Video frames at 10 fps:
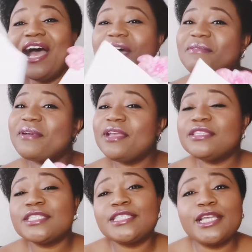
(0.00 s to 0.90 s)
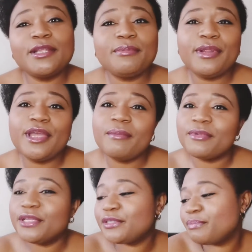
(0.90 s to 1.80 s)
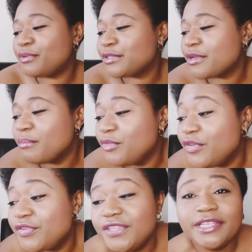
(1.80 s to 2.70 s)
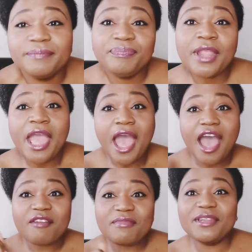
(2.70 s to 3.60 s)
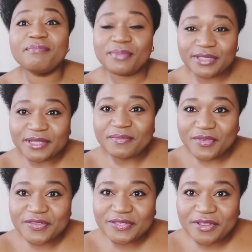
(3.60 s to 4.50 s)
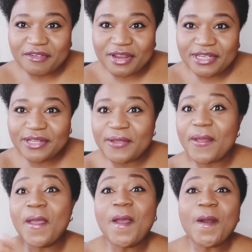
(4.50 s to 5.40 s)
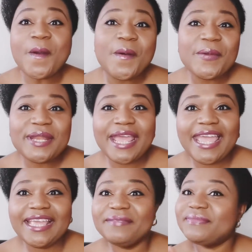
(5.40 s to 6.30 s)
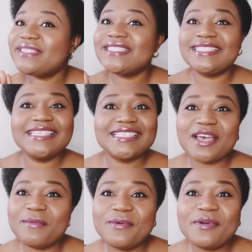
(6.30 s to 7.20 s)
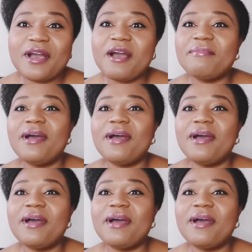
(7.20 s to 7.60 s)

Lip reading: I'm going to celebrate. I'm going to put some music. I've been putting music already all day since I woke up.